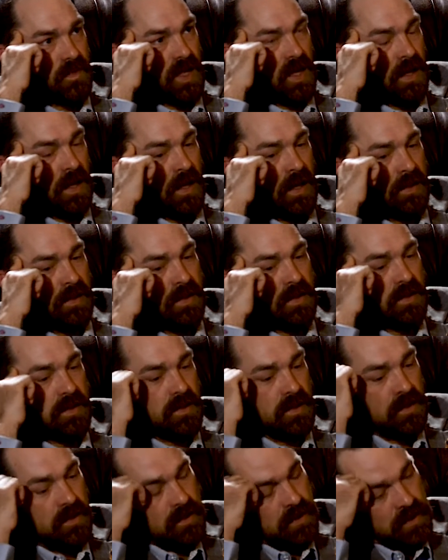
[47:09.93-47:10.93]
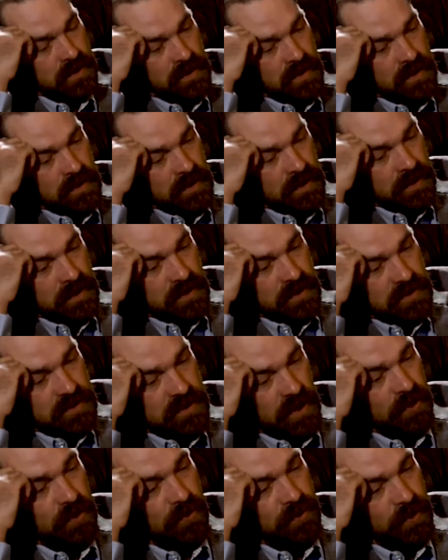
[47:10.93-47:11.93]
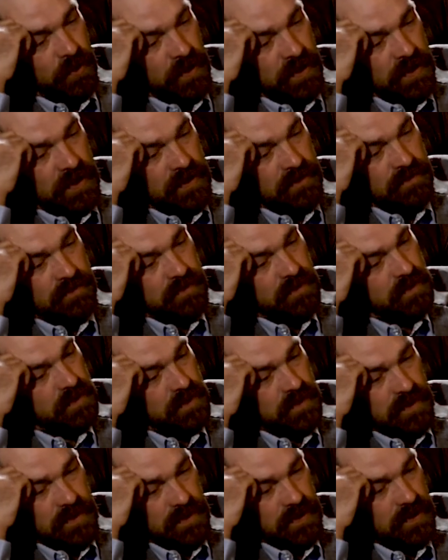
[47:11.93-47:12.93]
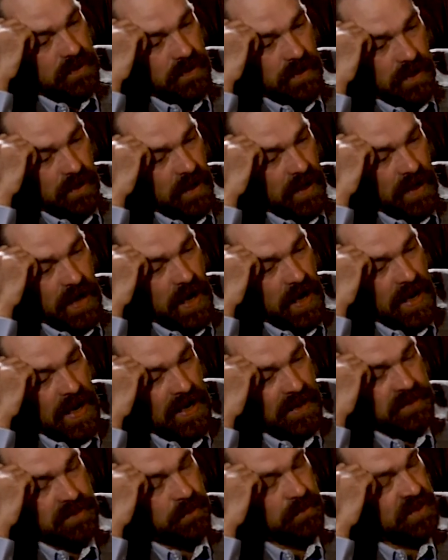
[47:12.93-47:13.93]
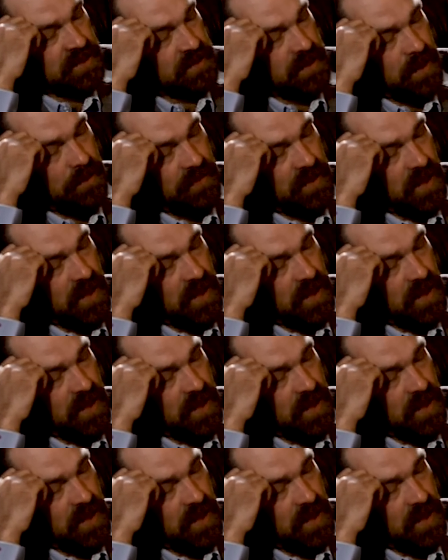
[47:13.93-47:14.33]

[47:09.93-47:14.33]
And General Foley, you know, I asked him the same